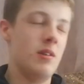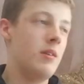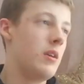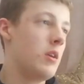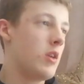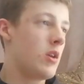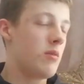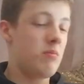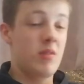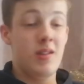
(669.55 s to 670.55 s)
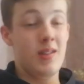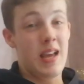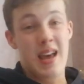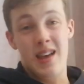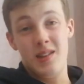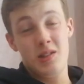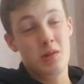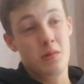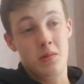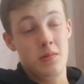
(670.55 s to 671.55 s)
And yeah,
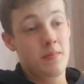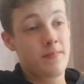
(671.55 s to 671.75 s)
so